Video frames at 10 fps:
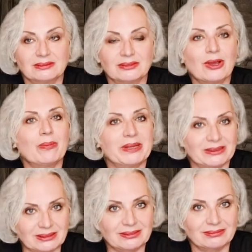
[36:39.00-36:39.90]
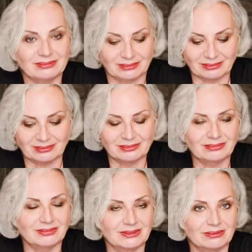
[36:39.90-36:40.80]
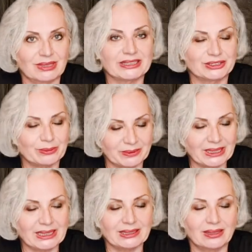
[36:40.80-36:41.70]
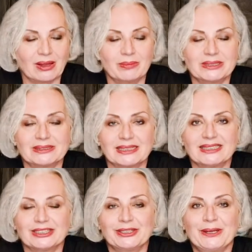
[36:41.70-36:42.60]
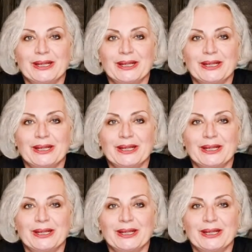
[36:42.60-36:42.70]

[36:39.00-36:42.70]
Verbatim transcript: comment, write something in the comment sector